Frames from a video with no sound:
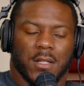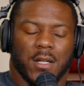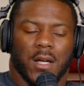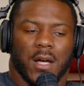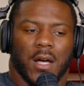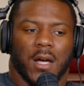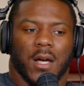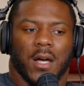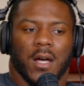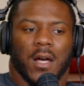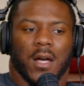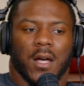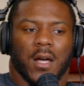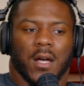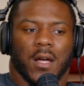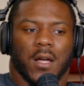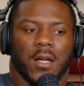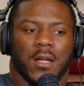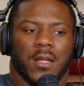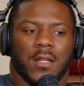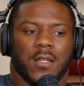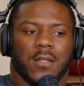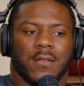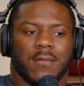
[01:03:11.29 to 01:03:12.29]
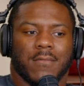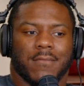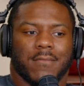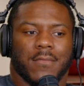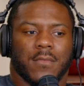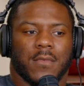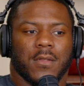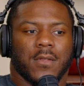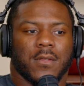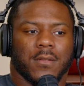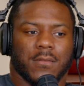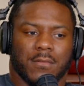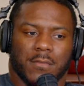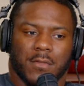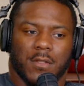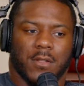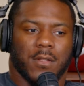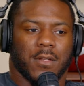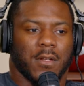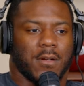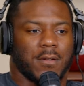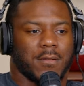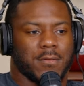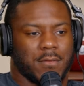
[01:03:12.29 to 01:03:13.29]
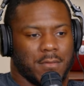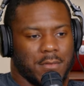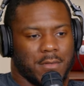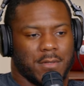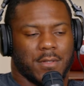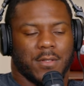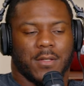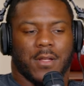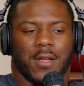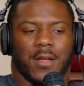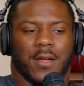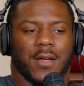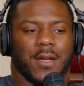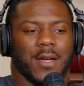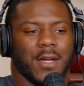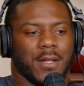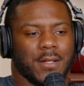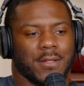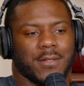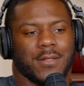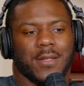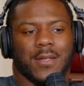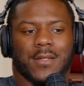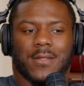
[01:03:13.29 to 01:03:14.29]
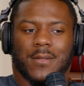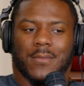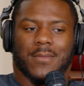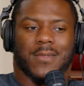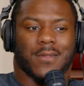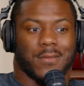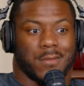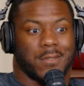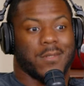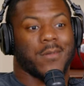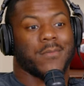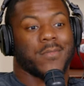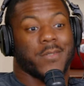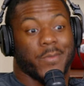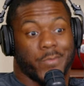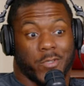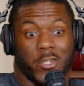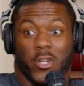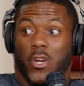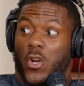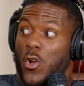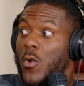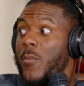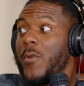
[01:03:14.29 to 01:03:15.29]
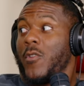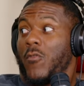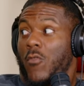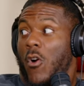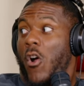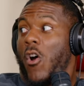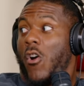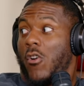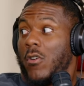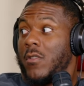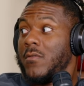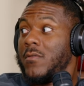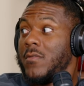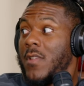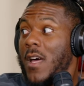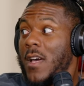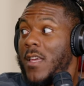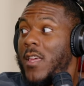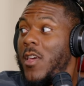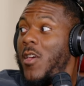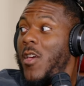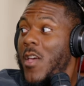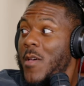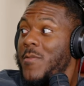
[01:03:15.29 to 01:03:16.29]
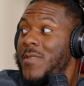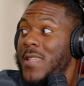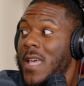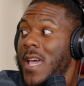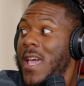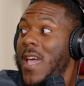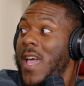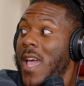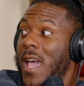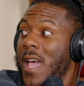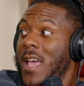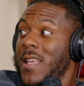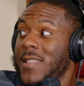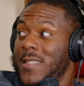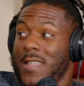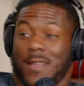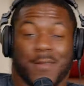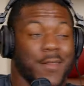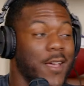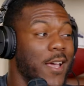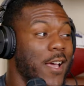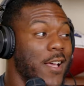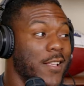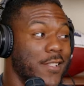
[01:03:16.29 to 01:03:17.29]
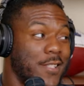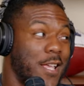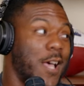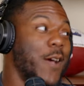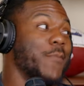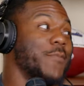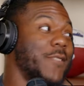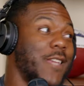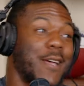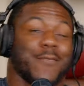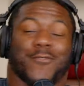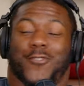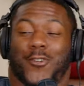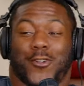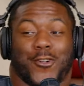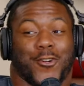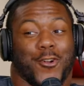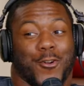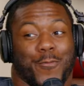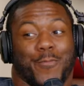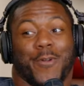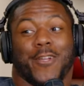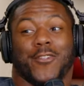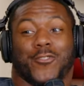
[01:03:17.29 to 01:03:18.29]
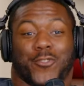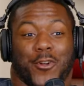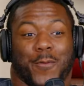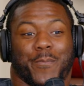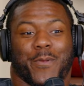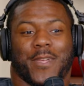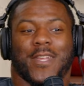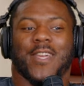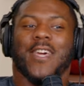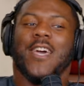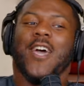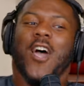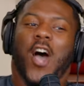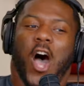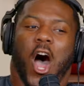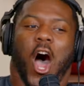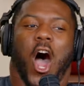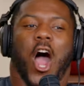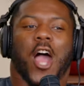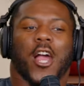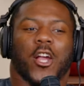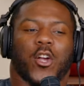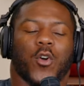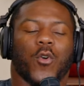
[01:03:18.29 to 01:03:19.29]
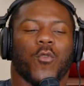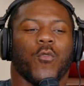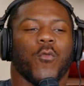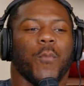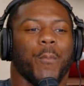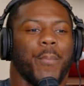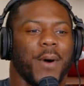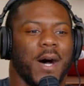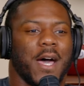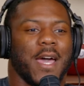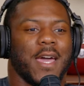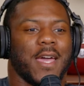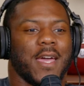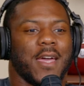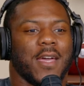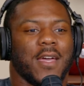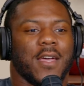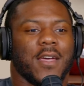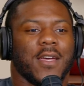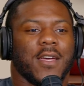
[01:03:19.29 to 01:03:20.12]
you know, I hate to say it. Sometimes your girl be wrong. Like, you know what I'm saying? So sometimes your girl be tripping. All right, cool. But